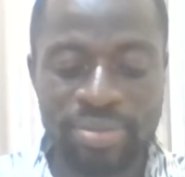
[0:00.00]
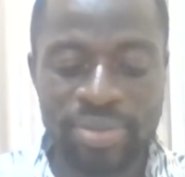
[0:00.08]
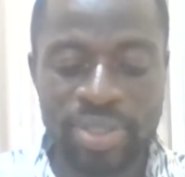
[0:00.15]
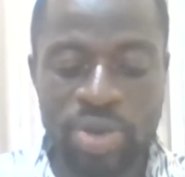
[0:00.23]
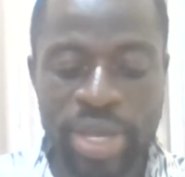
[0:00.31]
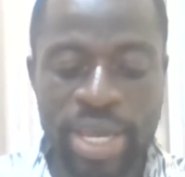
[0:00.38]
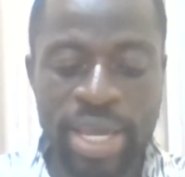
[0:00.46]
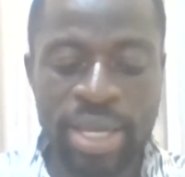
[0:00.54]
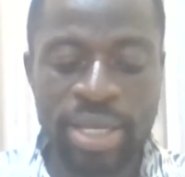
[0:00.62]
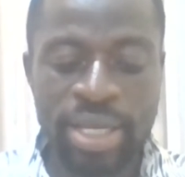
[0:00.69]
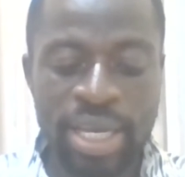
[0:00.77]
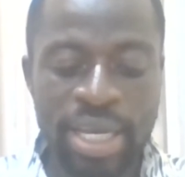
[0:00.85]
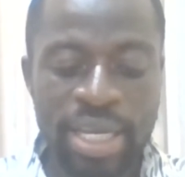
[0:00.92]
Okay.
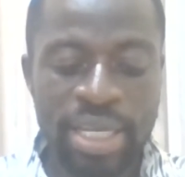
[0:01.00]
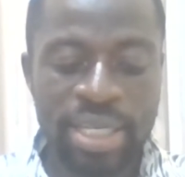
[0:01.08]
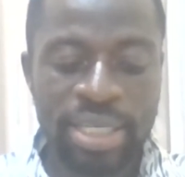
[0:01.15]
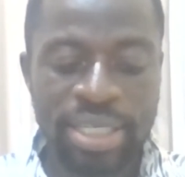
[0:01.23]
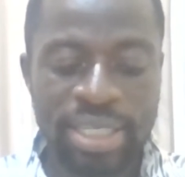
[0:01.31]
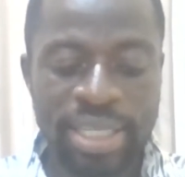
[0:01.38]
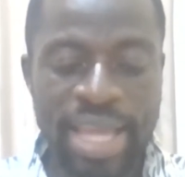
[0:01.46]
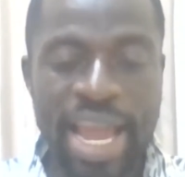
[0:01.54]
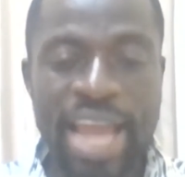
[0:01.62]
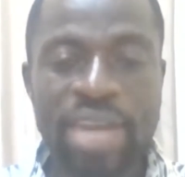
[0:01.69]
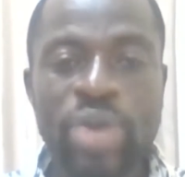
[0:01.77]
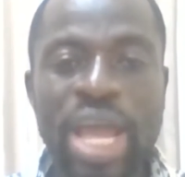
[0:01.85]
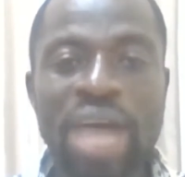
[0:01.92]

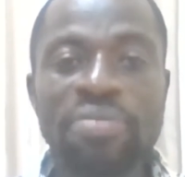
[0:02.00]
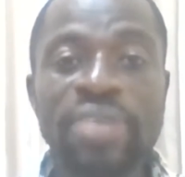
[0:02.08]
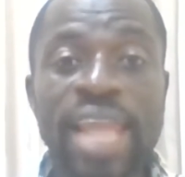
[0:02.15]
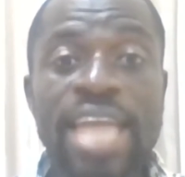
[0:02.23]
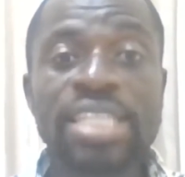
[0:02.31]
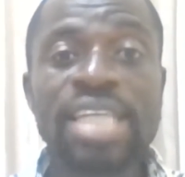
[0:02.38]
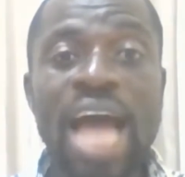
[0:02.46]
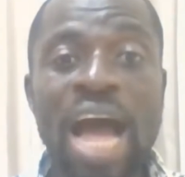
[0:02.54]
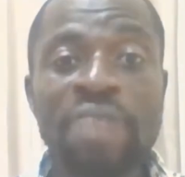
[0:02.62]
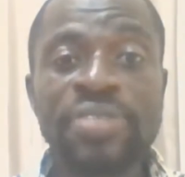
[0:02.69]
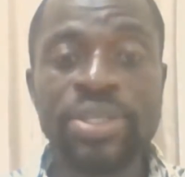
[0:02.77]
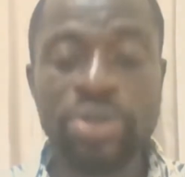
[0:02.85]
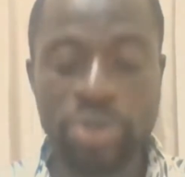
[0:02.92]
Then we have late
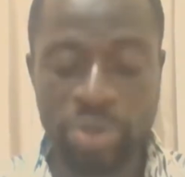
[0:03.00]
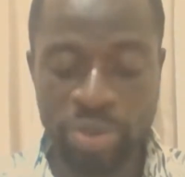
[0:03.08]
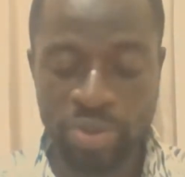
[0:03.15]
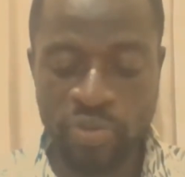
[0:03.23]
afternoon.